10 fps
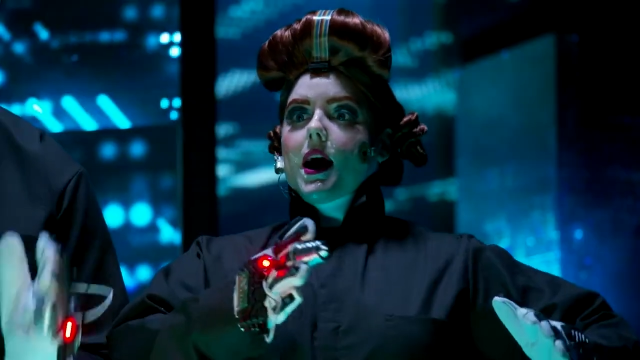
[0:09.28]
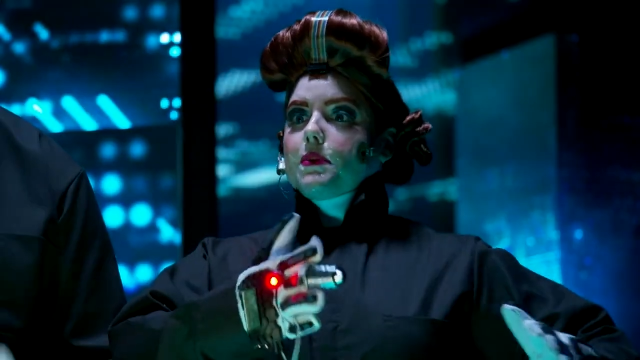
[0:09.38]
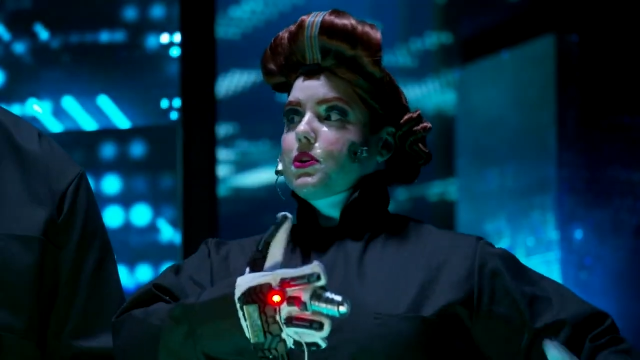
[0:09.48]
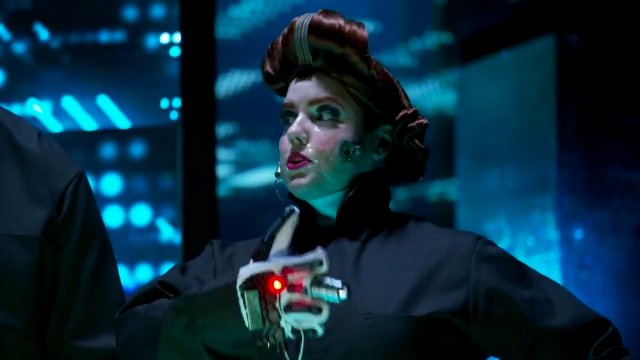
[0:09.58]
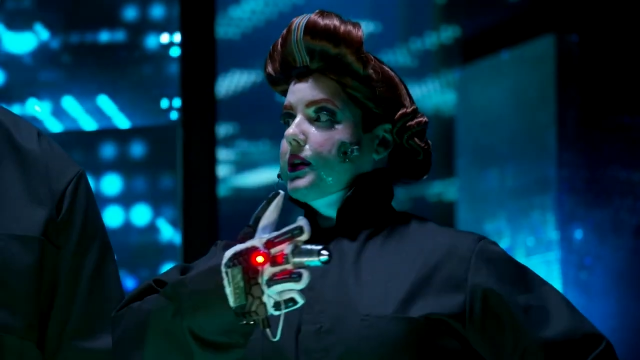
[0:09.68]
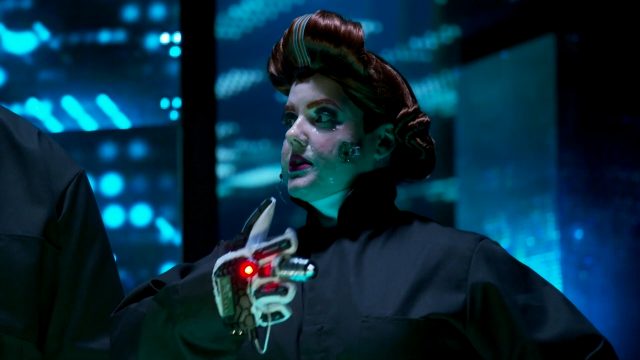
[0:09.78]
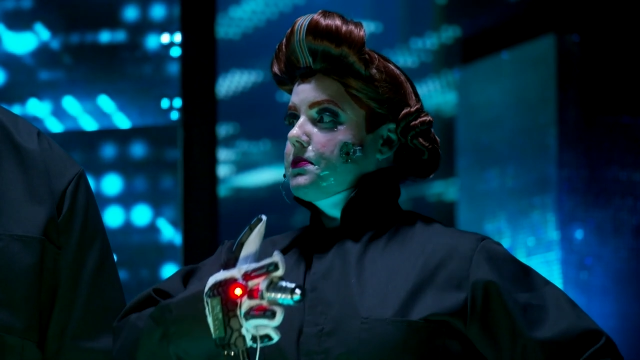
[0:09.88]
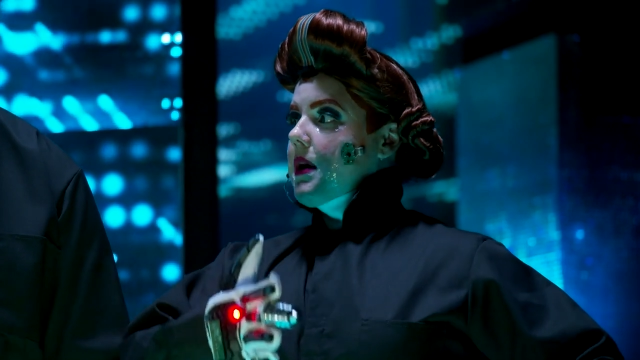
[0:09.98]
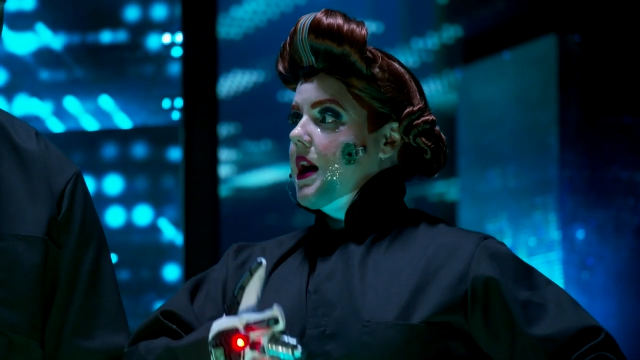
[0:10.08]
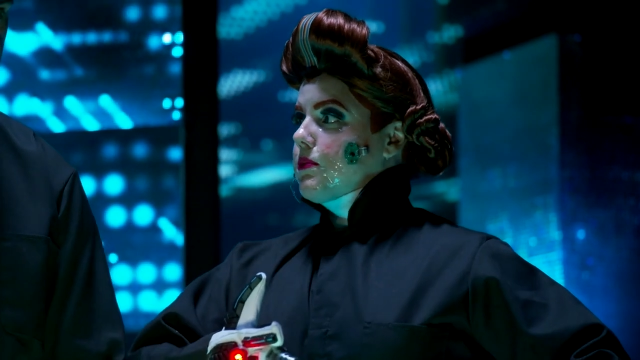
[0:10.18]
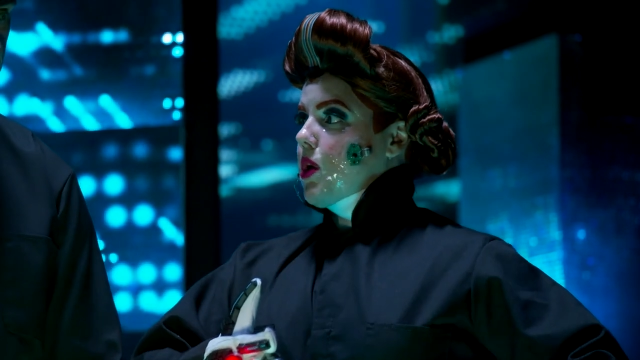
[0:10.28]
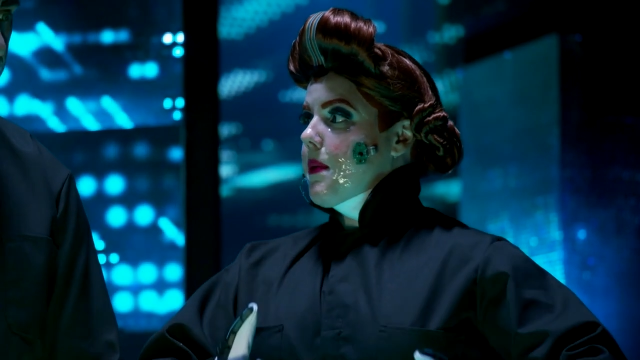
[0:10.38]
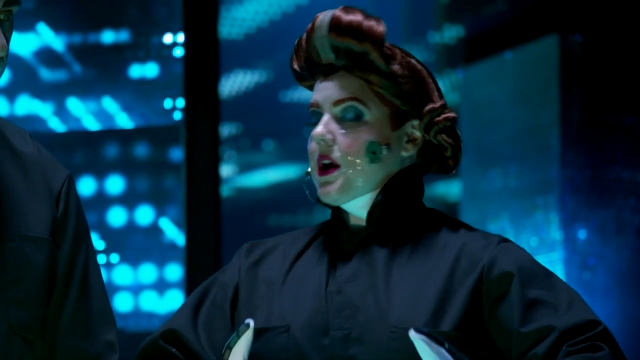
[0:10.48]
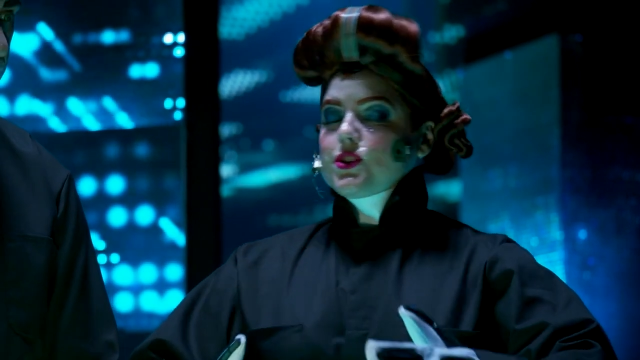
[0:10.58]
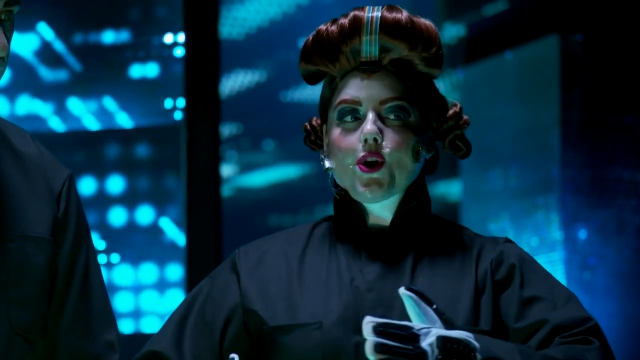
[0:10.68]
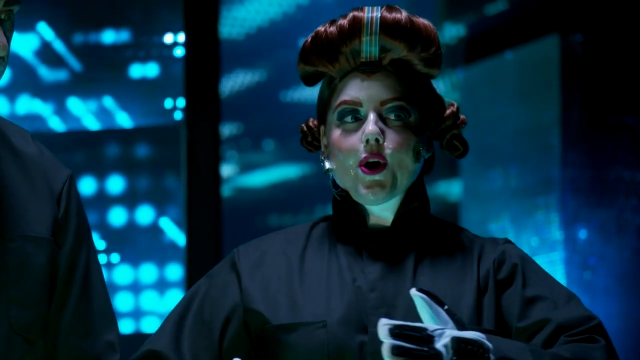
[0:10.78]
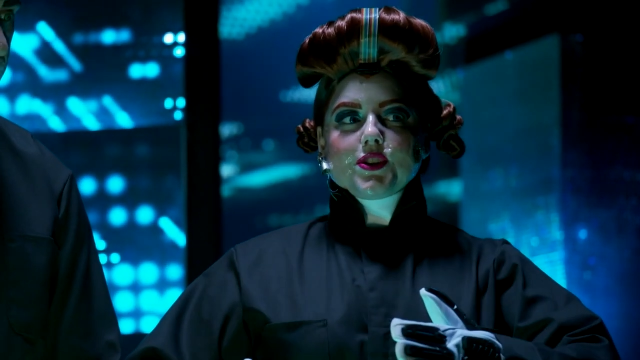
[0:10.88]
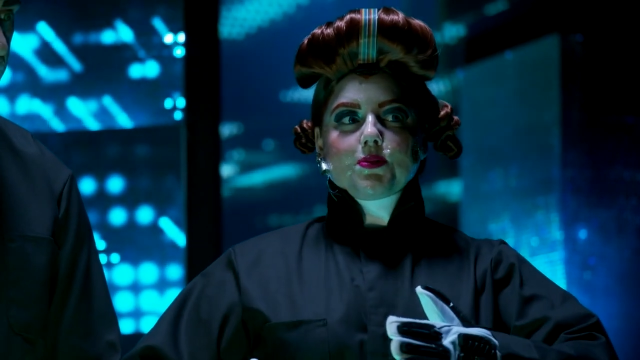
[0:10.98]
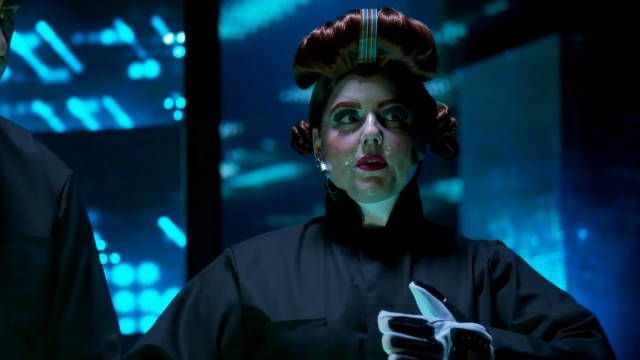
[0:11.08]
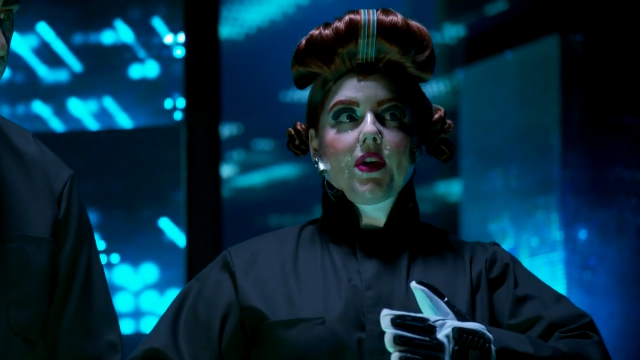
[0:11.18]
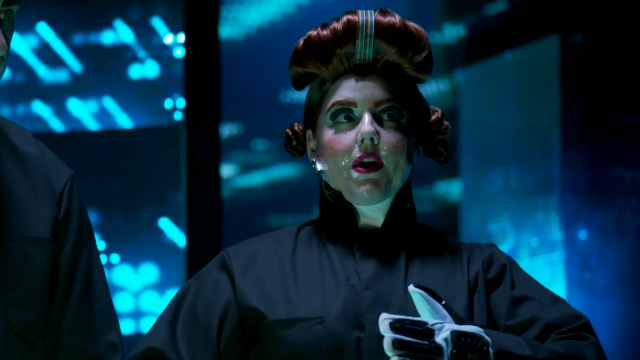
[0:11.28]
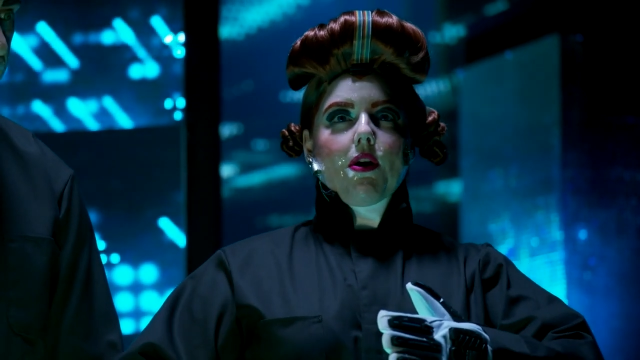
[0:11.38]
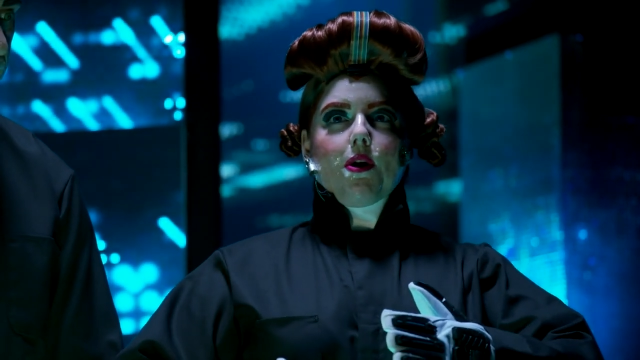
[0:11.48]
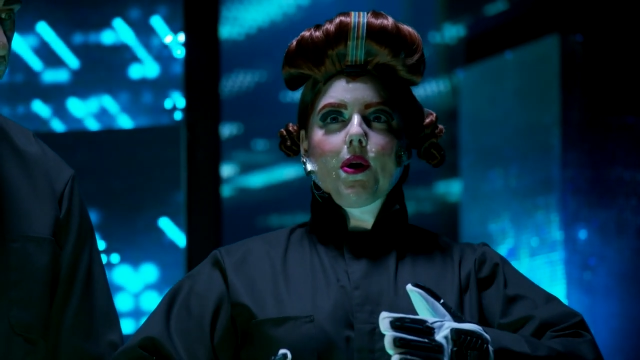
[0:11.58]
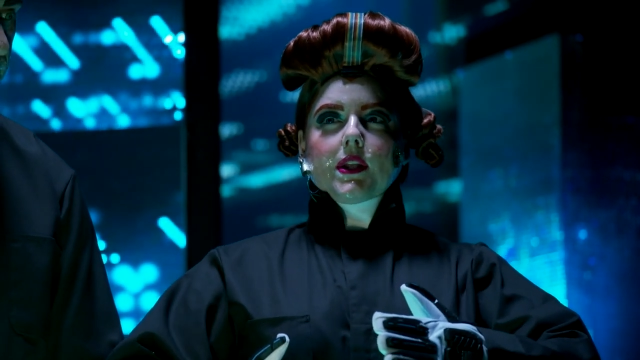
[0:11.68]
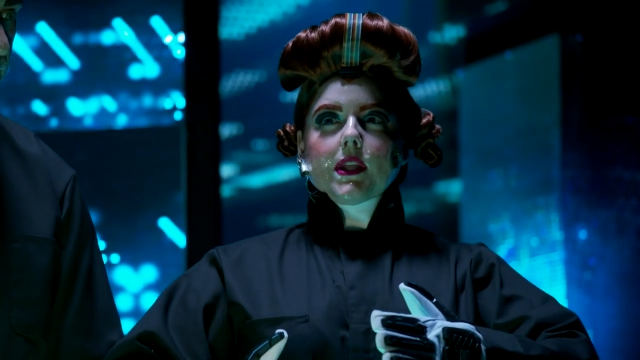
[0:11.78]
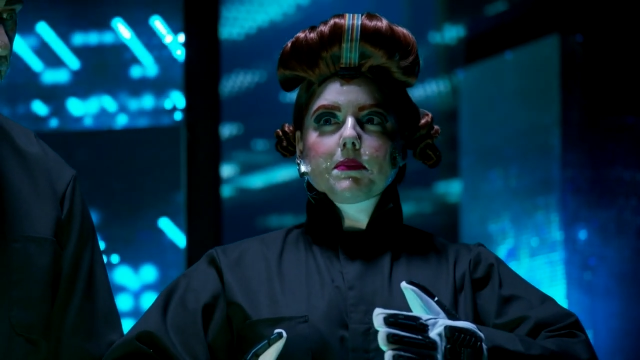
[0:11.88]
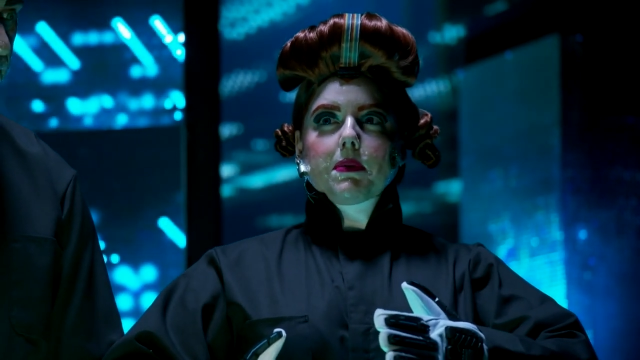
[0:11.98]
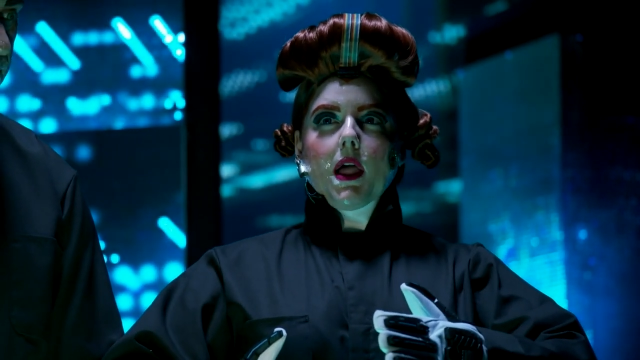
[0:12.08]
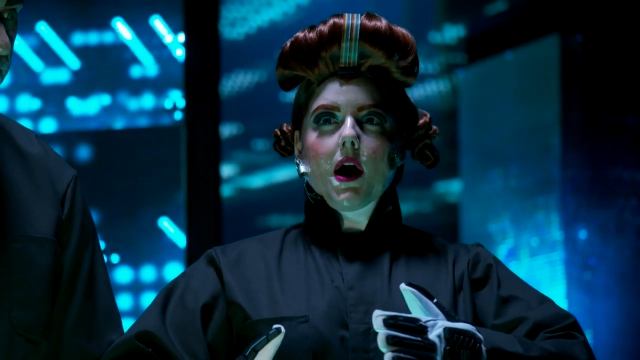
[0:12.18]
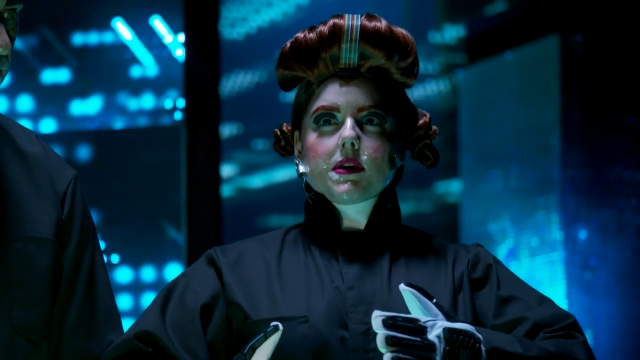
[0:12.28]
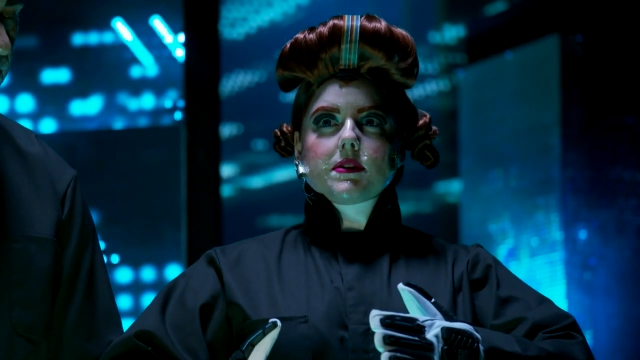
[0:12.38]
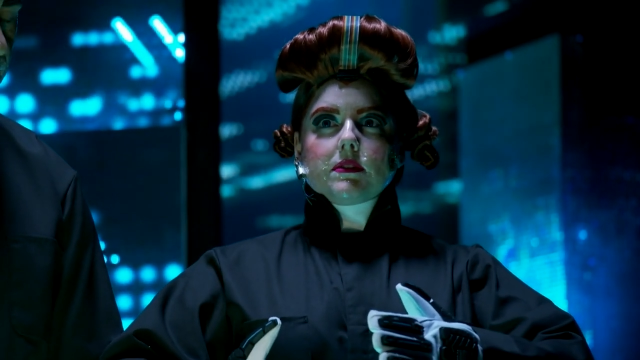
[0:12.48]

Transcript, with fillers: I will grease my robot joints with their oily blood.